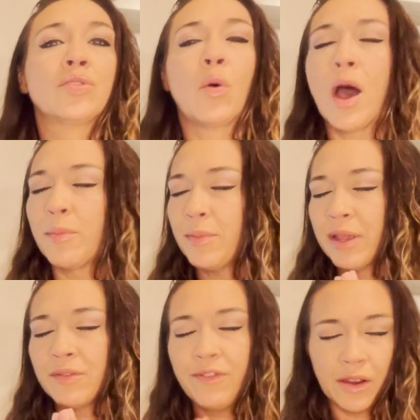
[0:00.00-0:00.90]
So I'm going to
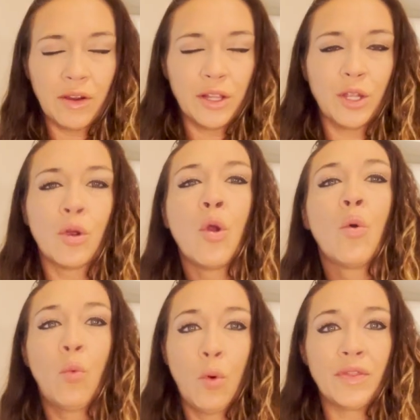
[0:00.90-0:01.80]
make it very clear
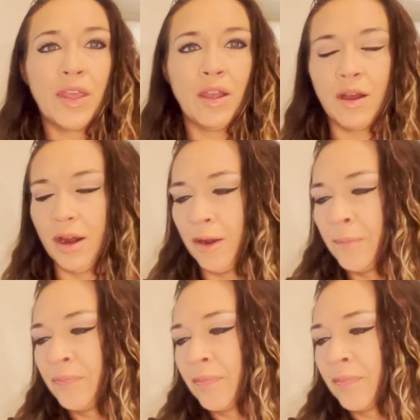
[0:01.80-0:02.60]
what they are.